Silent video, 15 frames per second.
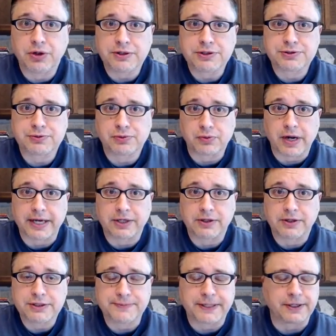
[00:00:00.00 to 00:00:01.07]
cooks right,
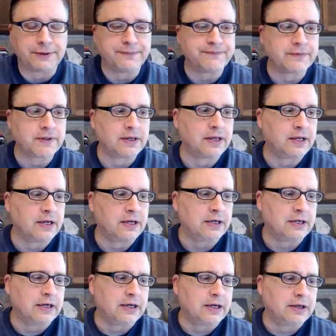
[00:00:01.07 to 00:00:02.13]
it cooks better.
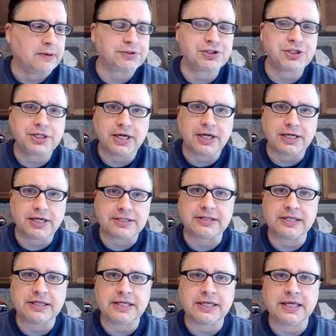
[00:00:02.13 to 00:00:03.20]
But she got to
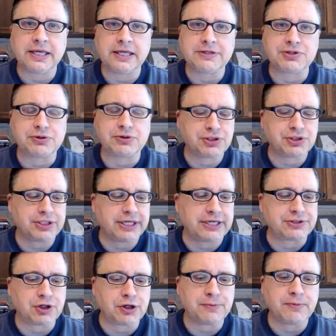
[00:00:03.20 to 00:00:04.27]
thinking, and so she
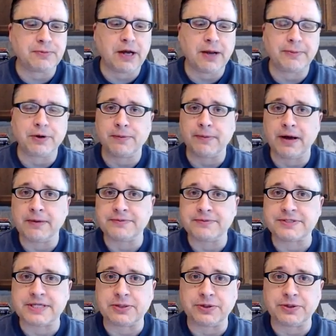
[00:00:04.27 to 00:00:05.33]
asked her mom, and her mom
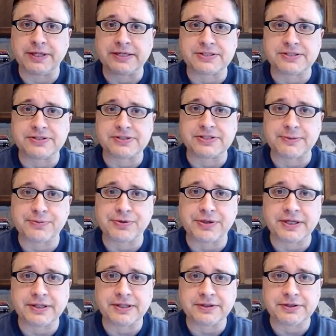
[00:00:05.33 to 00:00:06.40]
said, well, that's the same
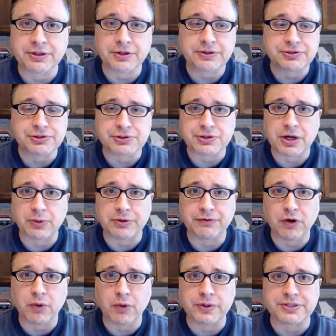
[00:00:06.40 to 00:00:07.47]
thing. It's just how we've
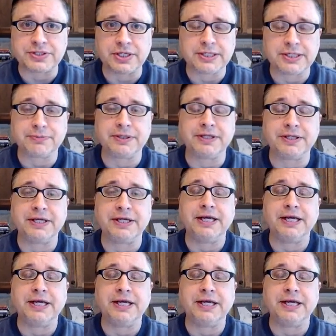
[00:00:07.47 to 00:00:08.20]
always done it. But